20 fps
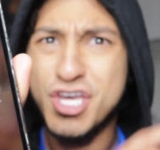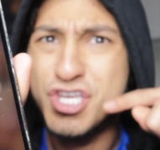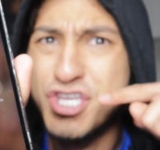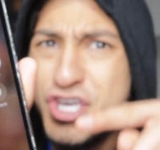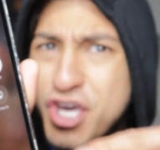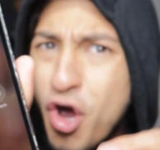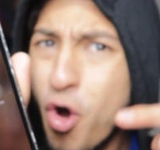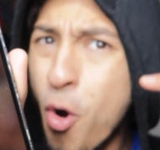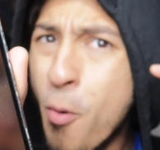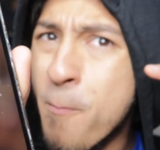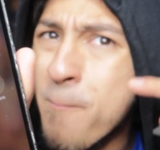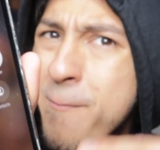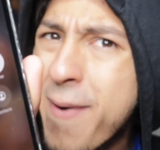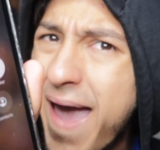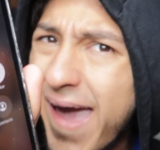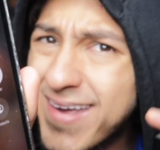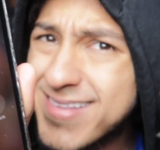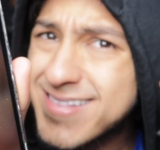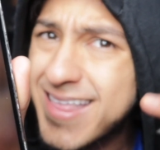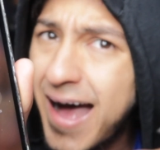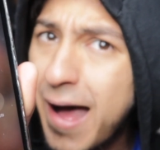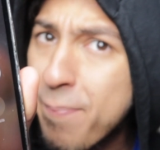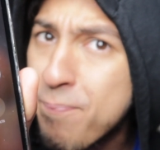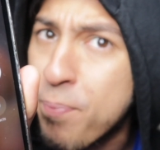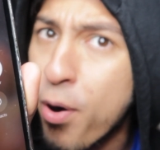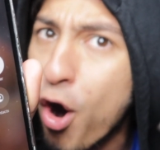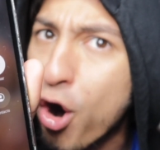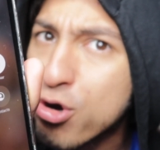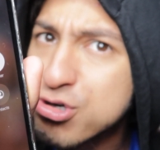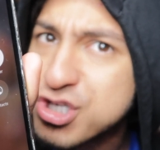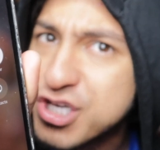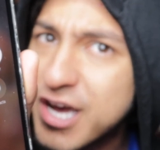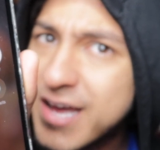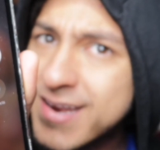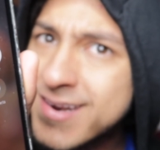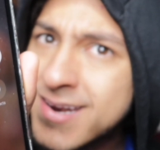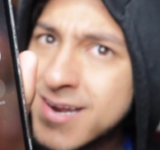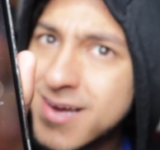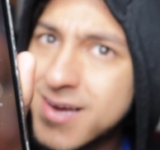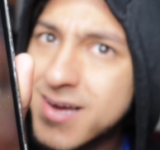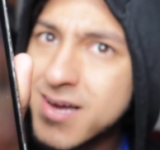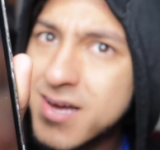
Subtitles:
You made that potion?